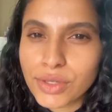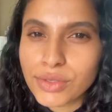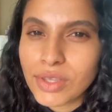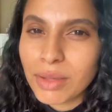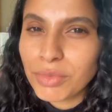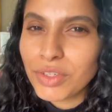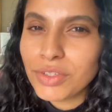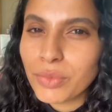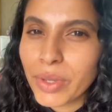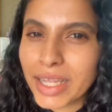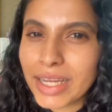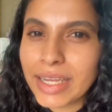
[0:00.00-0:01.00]
So I'm gonna
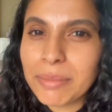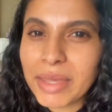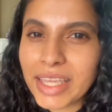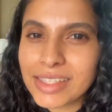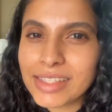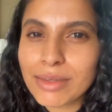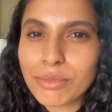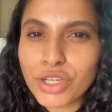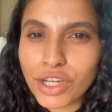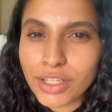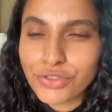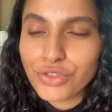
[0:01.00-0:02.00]
quickly make some
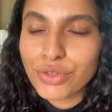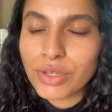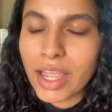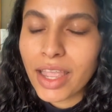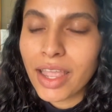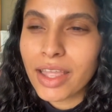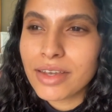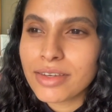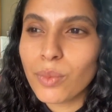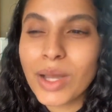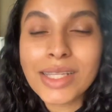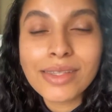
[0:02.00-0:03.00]
lunch,
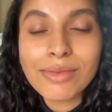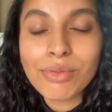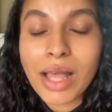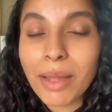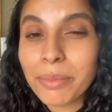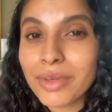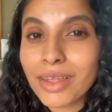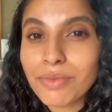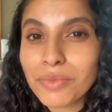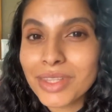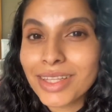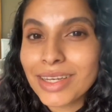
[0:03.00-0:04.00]
and once I'm
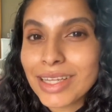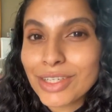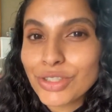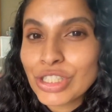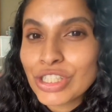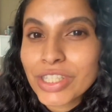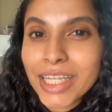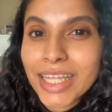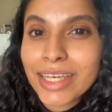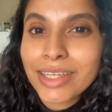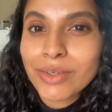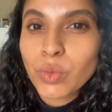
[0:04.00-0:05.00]
done with the lunch,
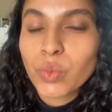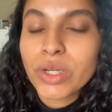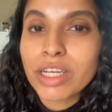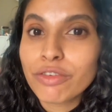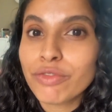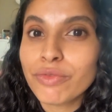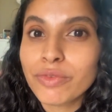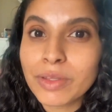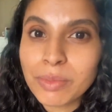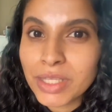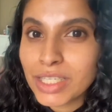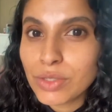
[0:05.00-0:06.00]
then we'll
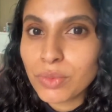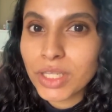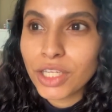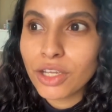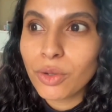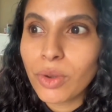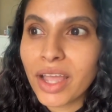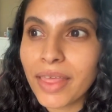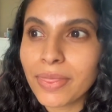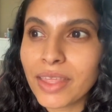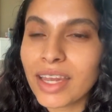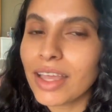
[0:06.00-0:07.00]
film this video
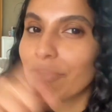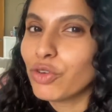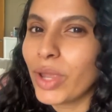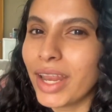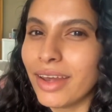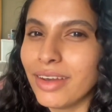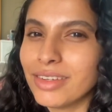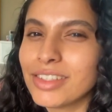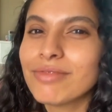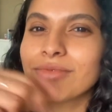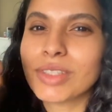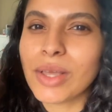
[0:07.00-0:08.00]
and then I have to edit.
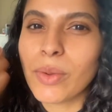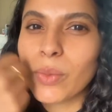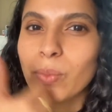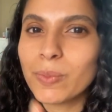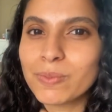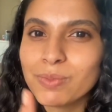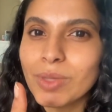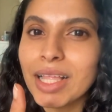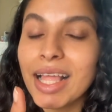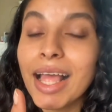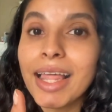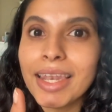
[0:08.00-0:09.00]
So
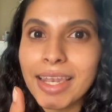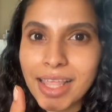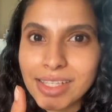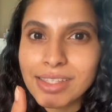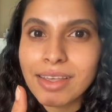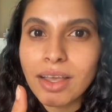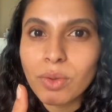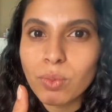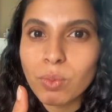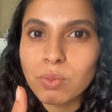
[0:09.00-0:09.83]
let's go.